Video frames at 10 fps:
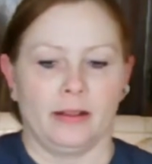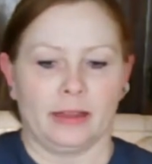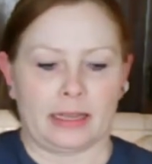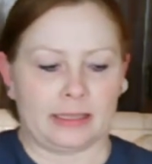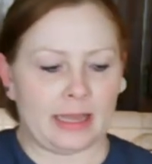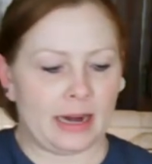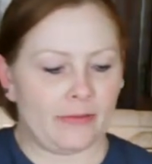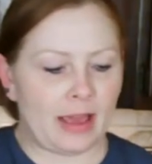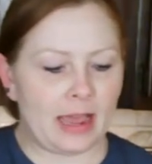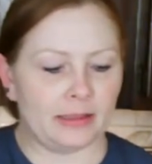Like I said,
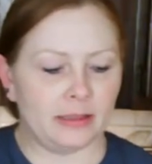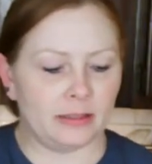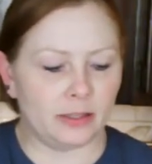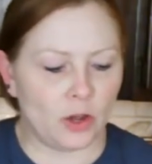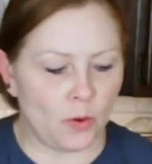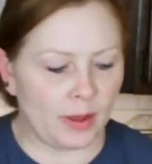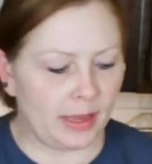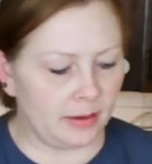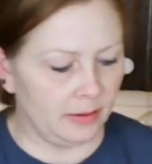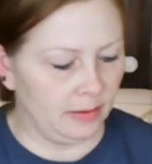I've had this
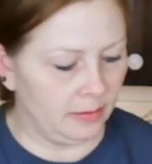going